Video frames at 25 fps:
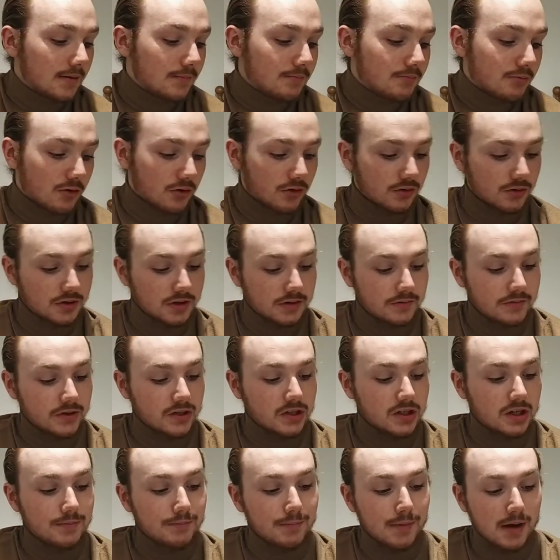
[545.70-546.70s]

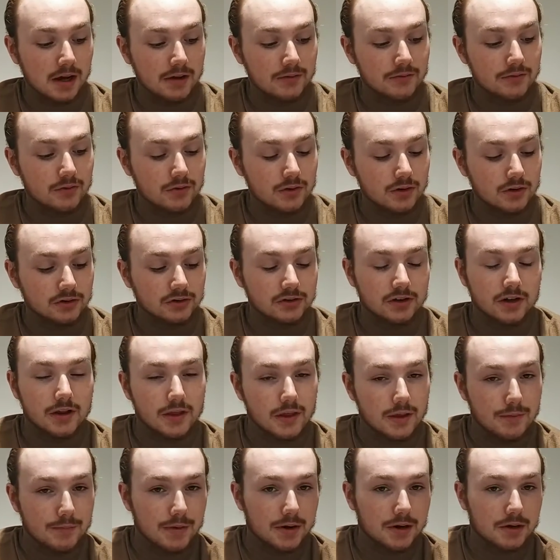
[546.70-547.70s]
Productivity and mindfulness, and
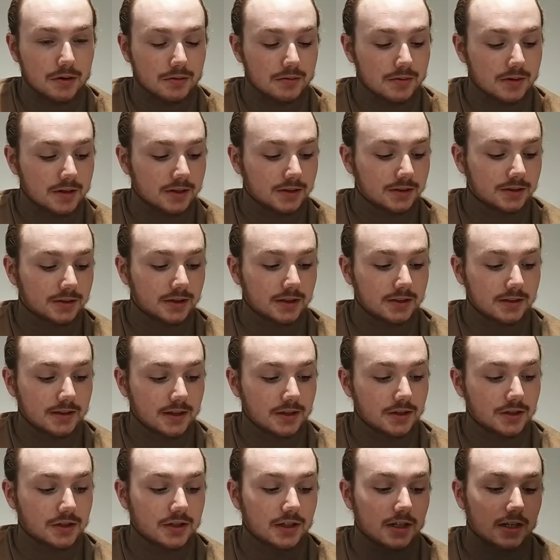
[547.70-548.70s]
in the middle is
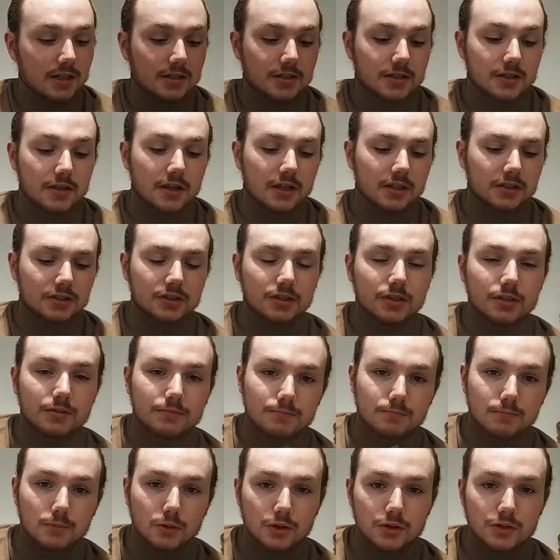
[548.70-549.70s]
intentionality. That's the
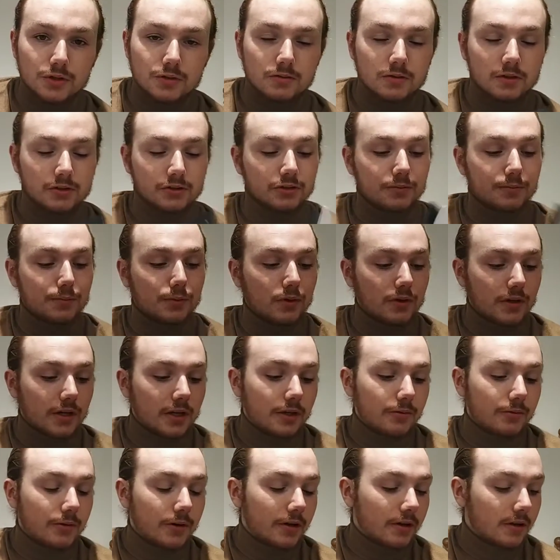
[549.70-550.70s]
book
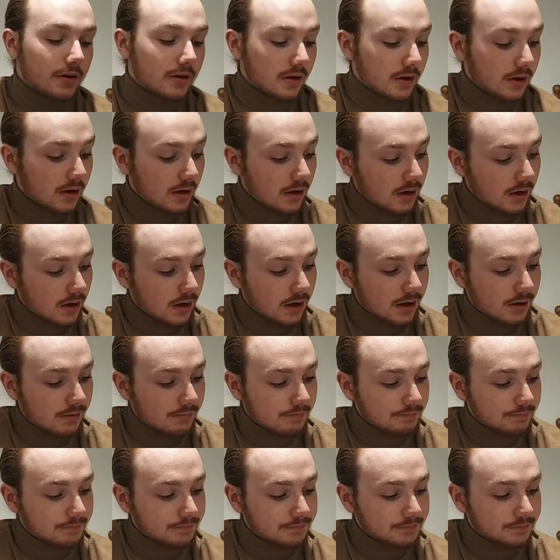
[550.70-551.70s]
anyway.
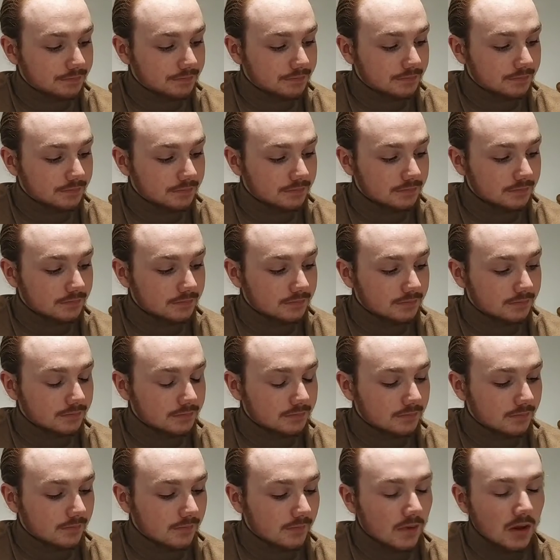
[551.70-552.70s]

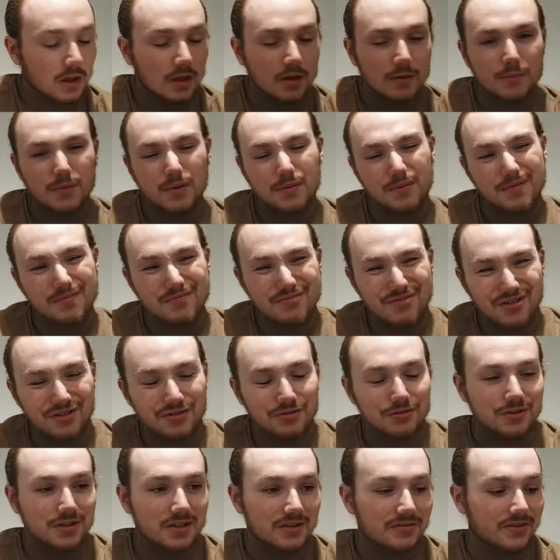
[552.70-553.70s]
But I mean,
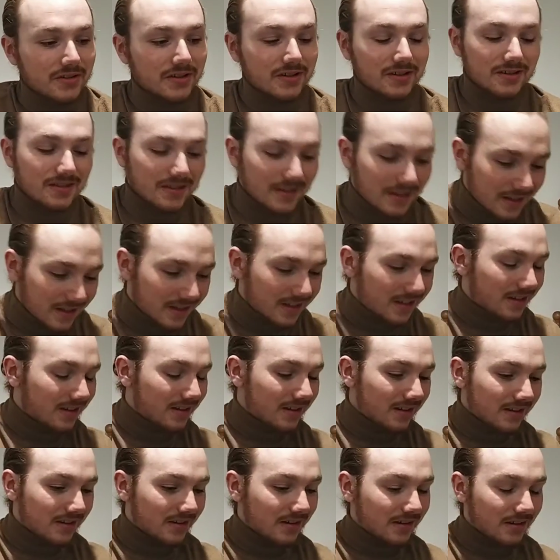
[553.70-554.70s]
productivity,
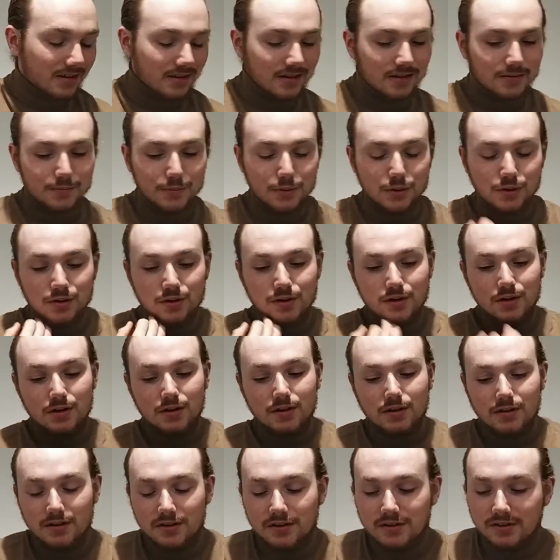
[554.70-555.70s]
yeah. But
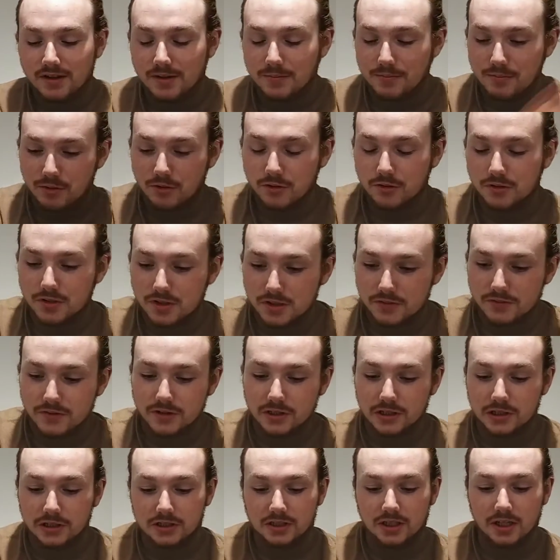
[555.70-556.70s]
you say
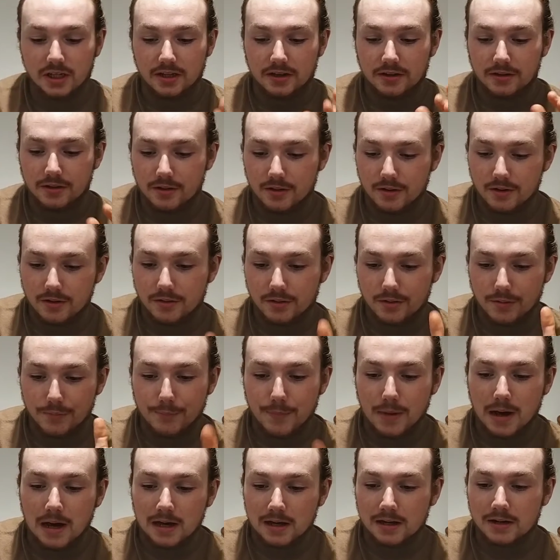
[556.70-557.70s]
productivity is like the
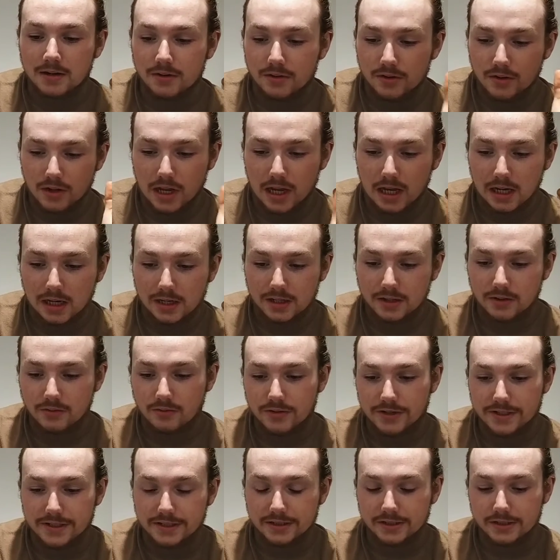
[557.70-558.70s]
mind, the guiding
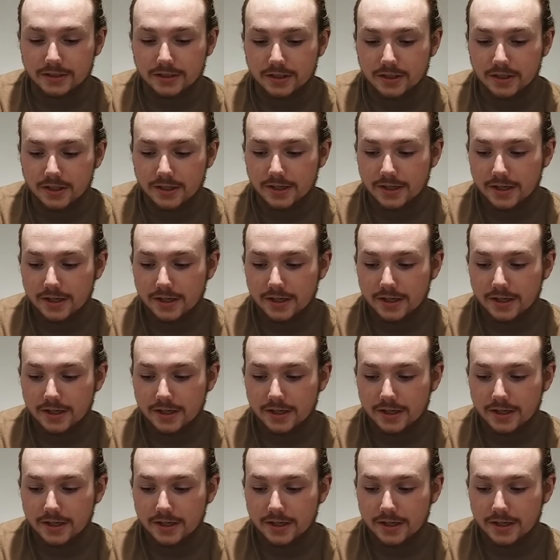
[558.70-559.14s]
reason,